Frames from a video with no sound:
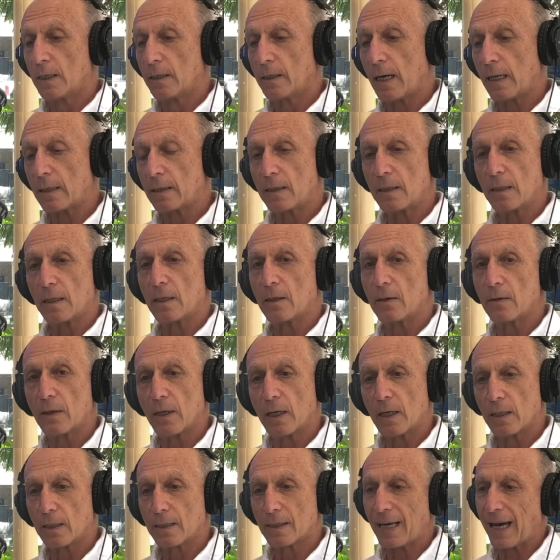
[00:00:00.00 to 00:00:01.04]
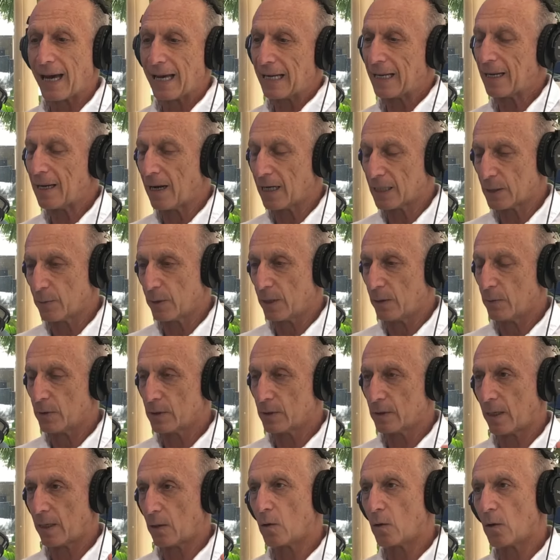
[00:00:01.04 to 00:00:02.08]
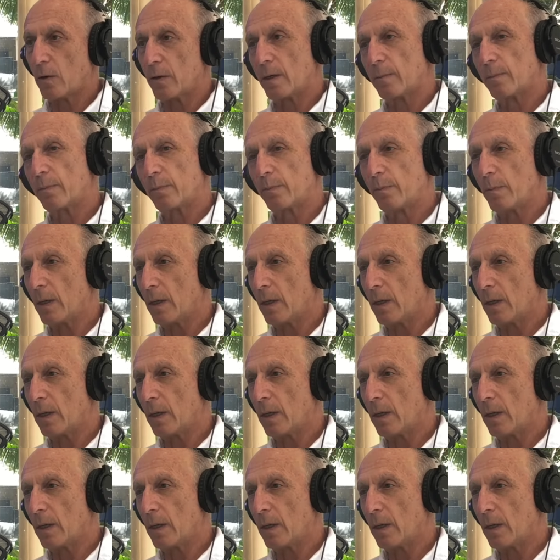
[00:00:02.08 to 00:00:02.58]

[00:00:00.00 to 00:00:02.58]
not their catalogs, but it was like all their